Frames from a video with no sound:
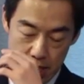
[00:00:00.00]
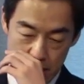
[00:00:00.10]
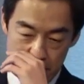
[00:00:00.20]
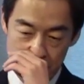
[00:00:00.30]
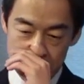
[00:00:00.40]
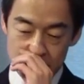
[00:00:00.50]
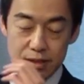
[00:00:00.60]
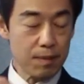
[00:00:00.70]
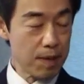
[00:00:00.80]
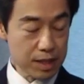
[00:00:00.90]
Uh, the
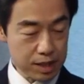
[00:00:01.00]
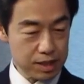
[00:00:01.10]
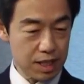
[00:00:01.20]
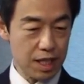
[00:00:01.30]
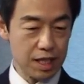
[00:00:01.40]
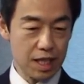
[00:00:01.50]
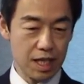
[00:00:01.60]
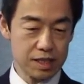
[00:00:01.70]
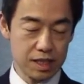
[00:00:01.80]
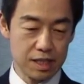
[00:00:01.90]
Japan is, uh, I,
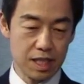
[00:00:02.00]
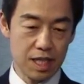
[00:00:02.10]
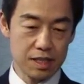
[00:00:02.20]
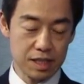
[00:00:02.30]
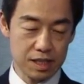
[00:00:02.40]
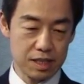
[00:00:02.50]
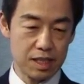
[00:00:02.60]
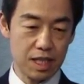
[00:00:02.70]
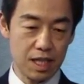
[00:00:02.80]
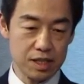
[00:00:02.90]
I, think, I think
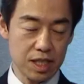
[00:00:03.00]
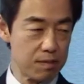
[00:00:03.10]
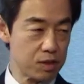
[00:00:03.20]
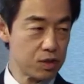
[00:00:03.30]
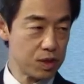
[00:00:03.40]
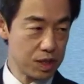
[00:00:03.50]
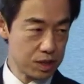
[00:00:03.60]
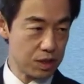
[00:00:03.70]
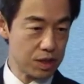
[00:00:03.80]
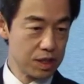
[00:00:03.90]
the same
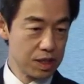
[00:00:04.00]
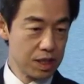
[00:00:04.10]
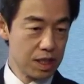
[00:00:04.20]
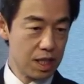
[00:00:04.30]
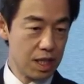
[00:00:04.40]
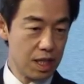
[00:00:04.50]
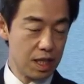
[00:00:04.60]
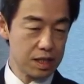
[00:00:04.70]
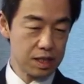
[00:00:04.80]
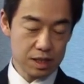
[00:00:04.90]
situation.
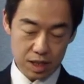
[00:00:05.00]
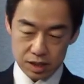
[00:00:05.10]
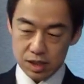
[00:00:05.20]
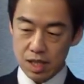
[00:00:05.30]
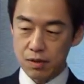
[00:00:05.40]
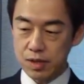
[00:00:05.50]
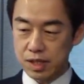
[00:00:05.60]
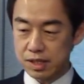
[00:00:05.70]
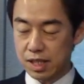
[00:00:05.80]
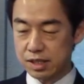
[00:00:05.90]
Uh, so yes, uh,
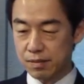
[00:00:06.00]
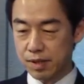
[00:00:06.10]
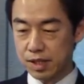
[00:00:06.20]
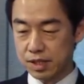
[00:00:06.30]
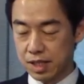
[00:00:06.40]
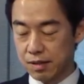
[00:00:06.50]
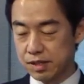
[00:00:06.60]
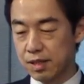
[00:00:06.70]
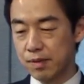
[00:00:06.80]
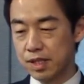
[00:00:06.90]
we Japanese uh,
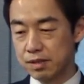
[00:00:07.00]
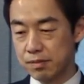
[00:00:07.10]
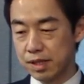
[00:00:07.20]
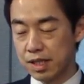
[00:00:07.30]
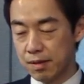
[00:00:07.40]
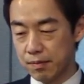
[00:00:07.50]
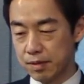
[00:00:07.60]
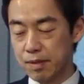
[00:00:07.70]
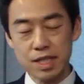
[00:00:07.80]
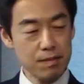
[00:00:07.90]
Japanese company,
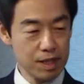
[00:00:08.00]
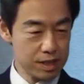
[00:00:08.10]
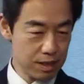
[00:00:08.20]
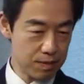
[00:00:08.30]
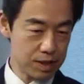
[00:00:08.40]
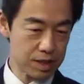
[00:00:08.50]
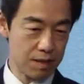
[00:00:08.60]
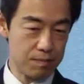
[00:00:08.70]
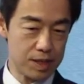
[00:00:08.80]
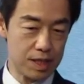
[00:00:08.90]
many many Japanese
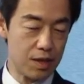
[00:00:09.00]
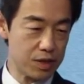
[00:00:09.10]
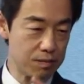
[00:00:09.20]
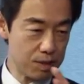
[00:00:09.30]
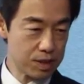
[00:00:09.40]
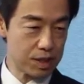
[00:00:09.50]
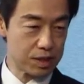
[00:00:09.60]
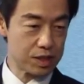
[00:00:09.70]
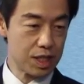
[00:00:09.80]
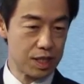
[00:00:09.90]
company now investing
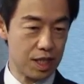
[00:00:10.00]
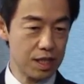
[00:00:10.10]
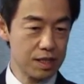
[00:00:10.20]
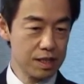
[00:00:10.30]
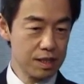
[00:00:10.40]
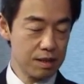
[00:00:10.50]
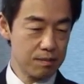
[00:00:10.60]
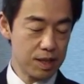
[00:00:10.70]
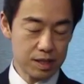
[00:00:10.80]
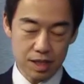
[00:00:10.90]
in China,
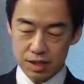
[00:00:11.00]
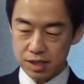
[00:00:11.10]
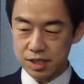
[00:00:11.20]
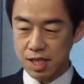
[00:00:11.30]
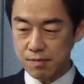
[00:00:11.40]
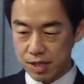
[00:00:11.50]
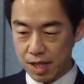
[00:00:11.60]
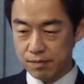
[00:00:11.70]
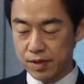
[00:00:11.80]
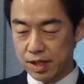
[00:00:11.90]
but at the same
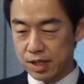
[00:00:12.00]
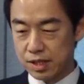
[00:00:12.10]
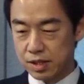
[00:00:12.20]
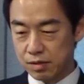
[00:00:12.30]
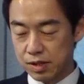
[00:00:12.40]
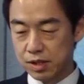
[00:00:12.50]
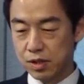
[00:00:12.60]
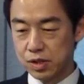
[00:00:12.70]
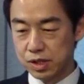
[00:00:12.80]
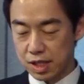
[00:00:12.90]
time, so
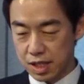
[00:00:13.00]
because